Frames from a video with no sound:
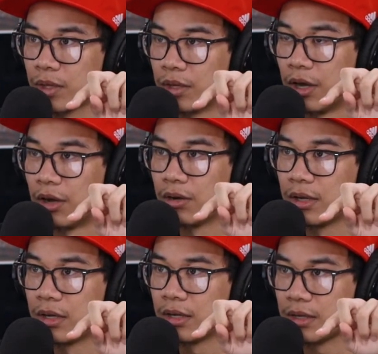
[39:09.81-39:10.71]
You know?
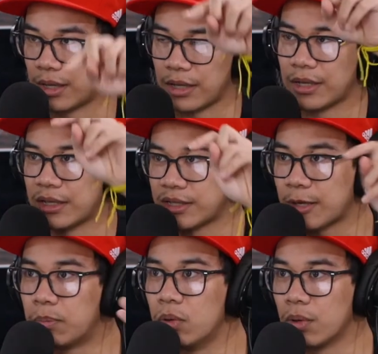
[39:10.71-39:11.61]
Like it's
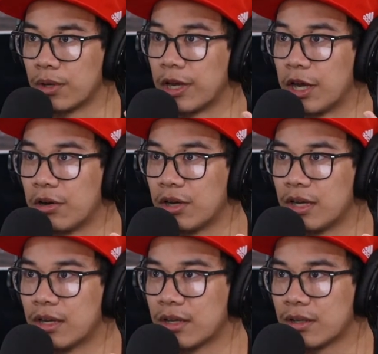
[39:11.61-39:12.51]
like pool, you know?
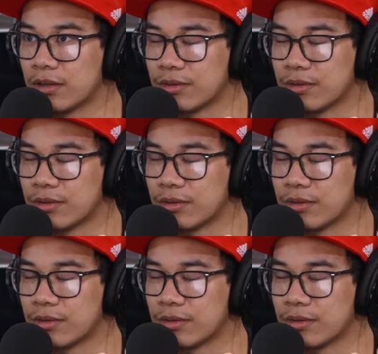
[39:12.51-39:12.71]
Yeah.